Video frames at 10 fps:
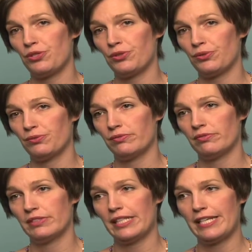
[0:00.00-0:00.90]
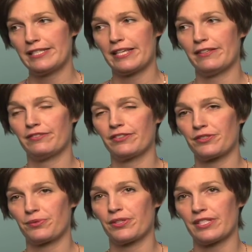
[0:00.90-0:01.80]
to, he said the
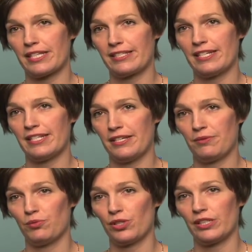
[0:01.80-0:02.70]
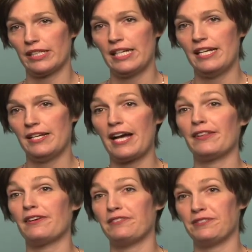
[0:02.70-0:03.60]
first words I said to him were,
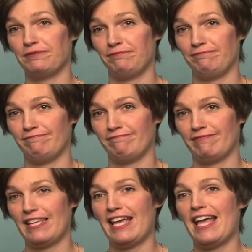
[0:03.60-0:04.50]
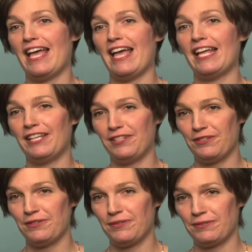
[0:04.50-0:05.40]
"I love you." And he
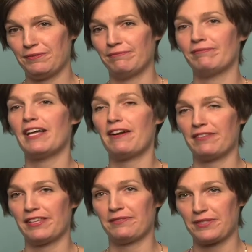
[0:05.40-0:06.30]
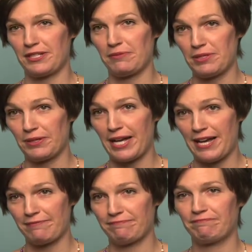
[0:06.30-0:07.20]
knew everything was going to be
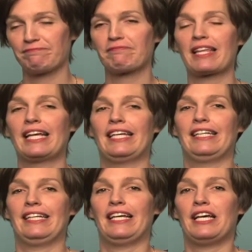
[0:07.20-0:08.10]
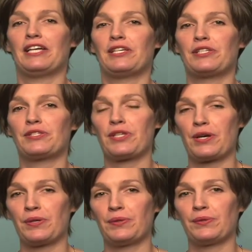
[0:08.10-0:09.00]
okay.
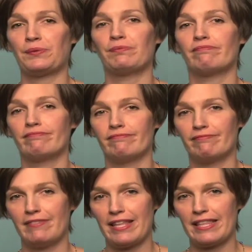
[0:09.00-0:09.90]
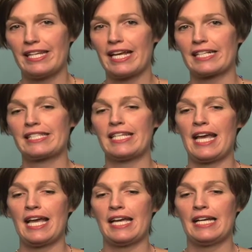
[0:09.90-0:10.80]
So the next
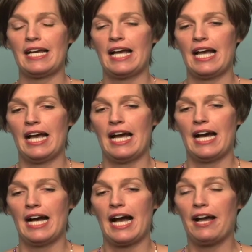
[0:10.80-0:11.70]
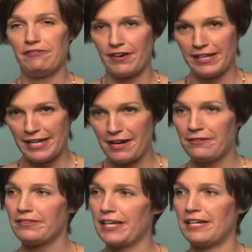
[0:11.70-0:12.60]
day, I find
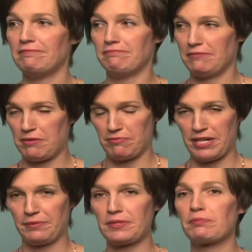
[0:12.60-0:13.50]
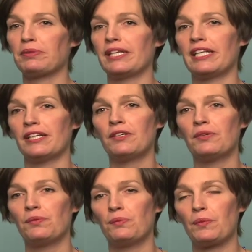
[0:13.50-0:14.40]
out that my brain was bleeding.